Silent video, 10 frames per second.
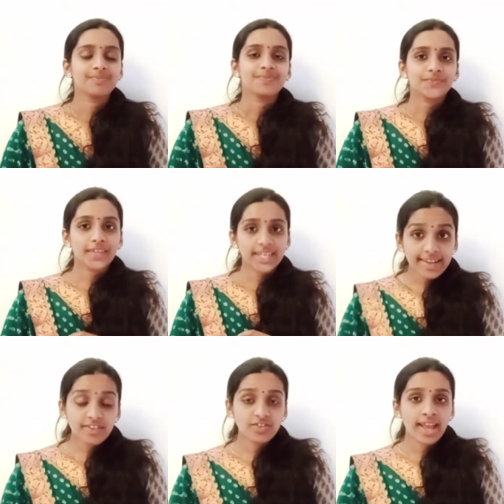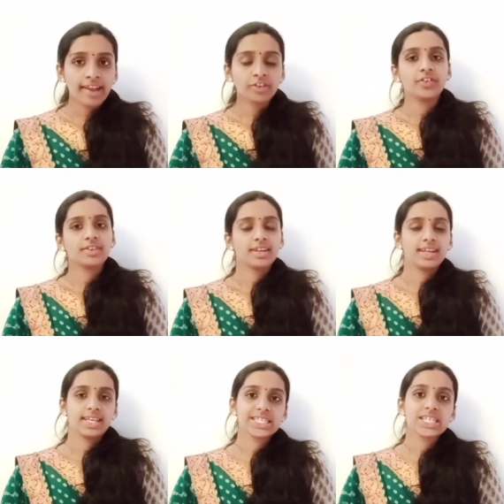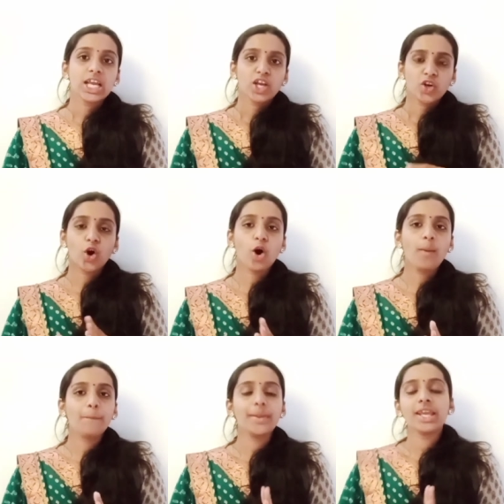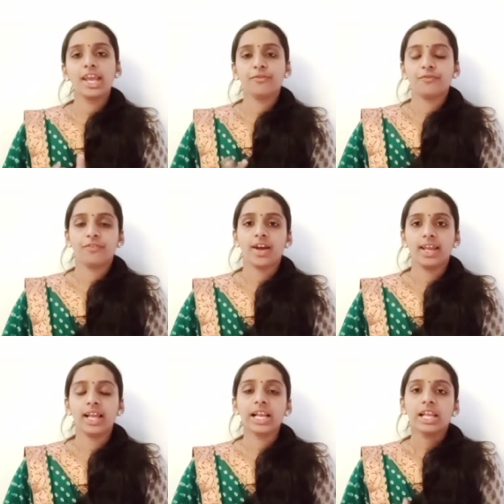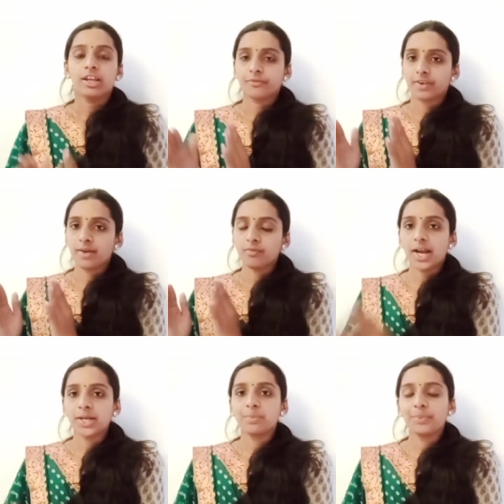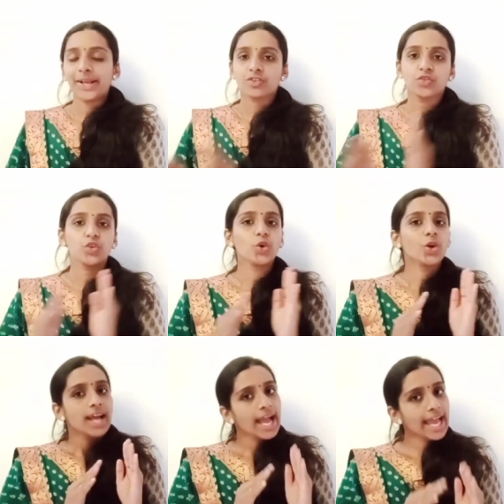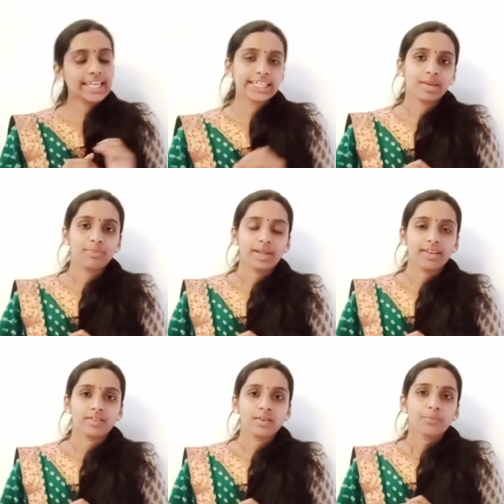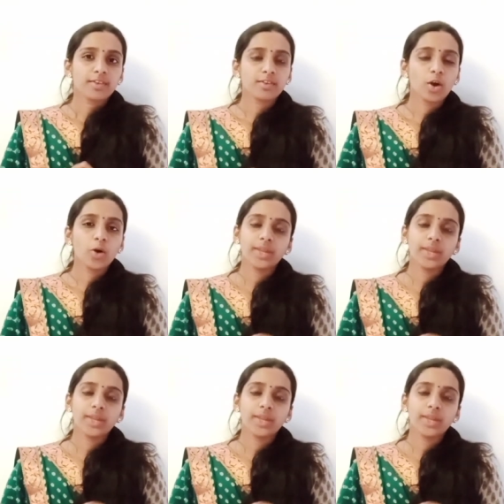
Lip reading: The next activity is copying a file from one place to another place. So we